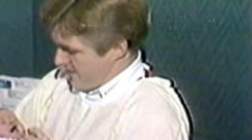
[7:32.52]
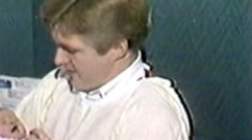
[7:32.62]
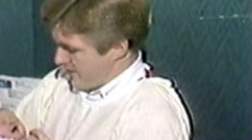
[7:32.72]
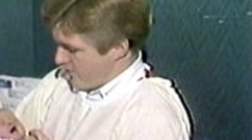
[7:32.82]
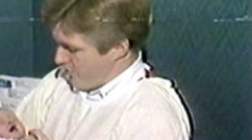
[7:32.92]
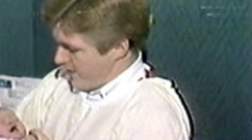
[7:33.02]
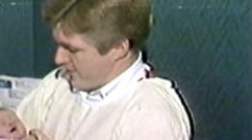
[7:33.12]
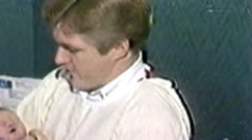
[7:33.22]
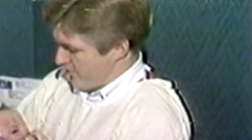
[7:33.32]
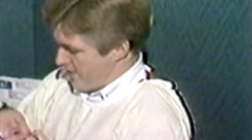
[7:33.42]
not
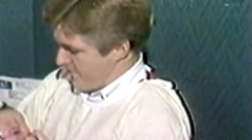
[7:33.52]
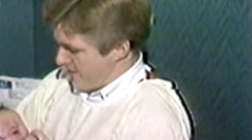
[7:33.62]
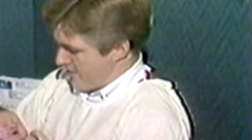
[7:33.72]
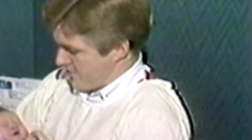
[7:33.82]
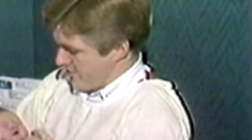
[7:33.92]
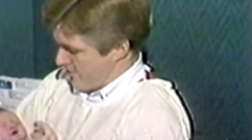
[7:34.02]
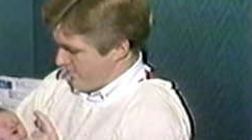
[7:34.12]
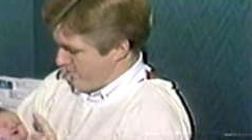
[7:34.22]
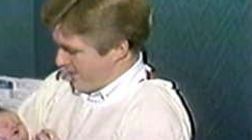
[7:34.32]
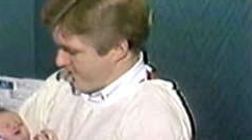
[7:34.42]
quite 12 hours
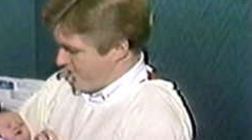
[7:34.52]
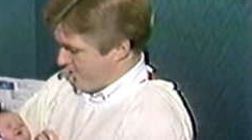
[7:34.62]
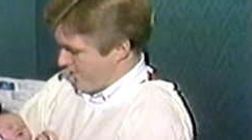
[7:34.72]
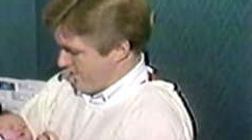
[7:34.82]
old, bless you.